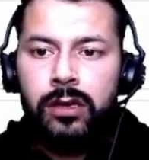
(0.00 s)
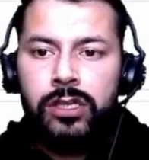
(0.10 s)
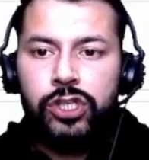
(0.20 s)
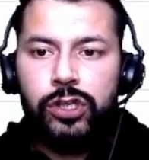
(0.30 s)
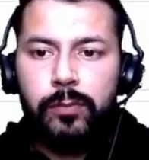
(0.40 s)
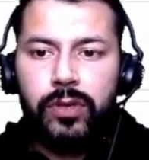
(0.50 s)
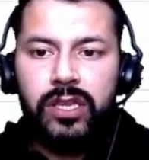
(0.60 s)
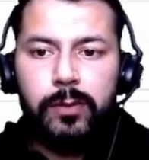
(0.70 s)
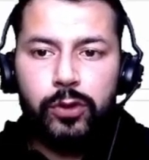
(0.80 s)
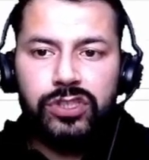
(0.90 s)
So in
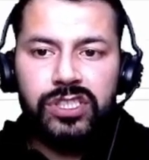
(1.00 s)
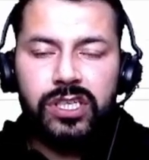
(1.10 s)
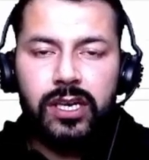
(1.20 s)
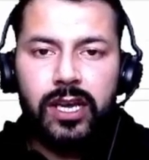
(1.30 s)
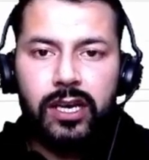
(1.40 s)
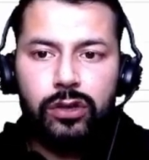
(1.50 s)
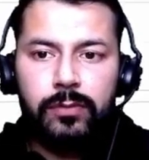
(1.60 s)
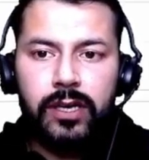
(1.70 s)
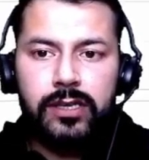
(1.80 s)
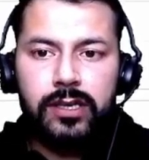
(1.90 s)
the positional
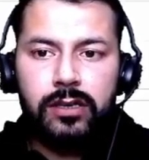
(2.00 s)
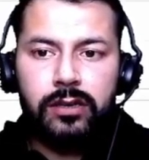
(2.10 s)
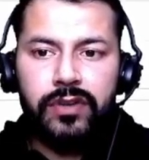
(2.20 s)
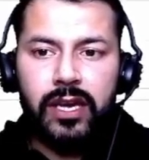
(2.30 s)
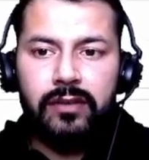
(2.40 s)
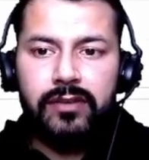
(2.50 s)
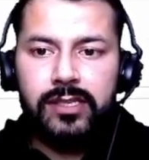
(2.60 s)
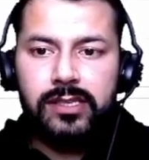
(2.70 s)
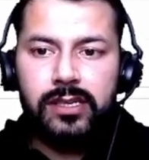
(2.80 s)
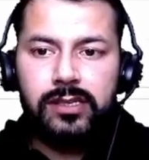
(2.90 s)
argument we have
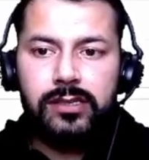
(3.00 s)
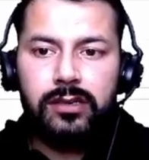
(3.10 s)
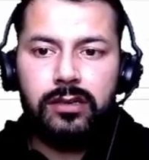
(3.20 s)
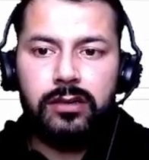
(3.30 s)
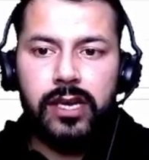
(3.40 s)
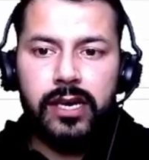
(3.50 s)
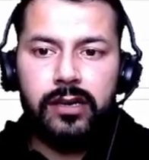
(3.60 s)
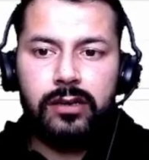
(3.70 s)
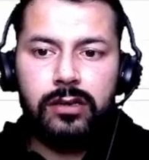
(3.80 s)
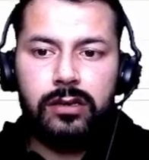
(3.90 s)
discussed that
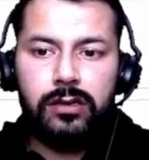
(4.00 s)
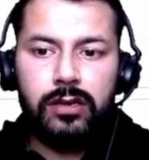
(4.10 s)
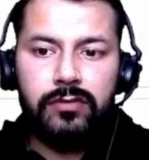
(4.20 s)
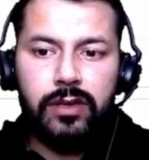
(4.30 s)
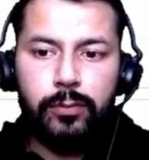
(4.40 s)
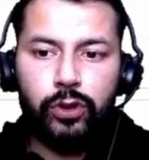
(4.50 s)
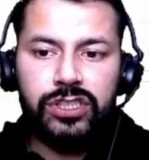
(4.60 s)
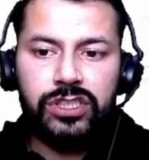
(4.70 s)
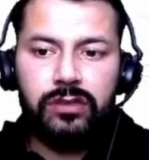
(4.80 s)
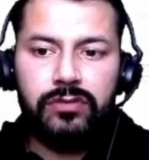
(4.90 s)
if the
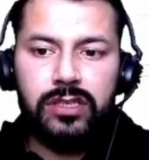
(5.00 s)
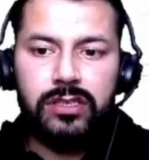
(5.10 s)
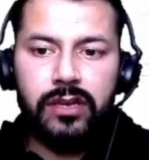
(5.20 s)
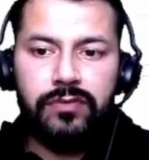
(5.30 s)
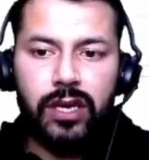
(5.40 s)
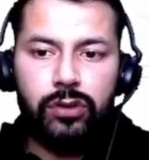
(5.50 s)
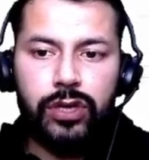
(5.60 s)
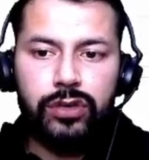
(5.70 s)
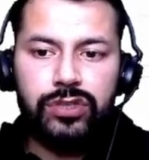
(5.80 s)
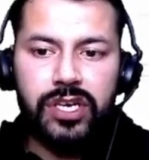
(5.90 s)
position will, if we are
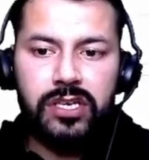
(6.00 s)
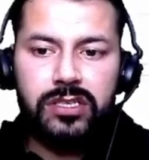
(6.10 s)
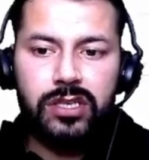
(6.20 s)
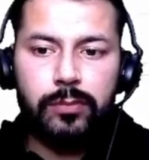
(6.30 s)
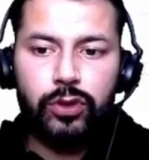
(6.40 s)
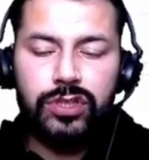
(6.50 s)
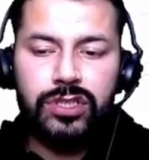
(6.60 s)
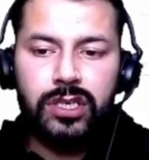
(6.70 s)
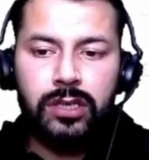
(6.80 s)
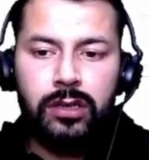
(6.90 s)
going to change the
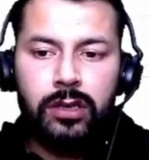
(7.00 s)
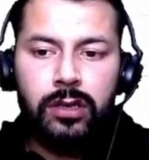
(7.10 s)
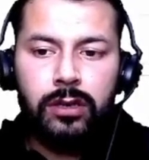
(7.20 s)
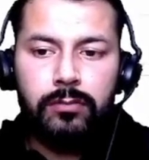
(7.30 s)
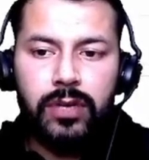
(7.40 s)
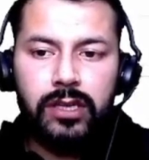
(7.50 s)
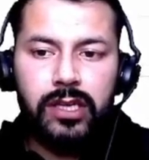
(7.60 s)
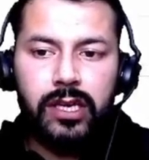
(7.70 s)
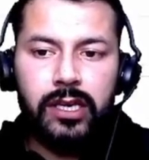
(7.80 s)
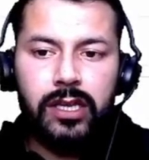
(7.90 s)
position, but
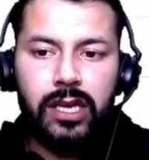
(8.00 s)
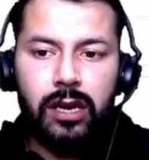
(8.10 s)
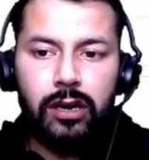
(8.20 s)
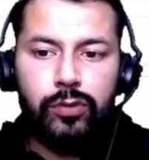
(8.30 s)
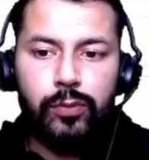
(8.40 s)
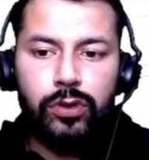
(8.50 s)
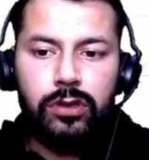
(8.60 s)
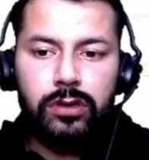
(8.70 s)
in the output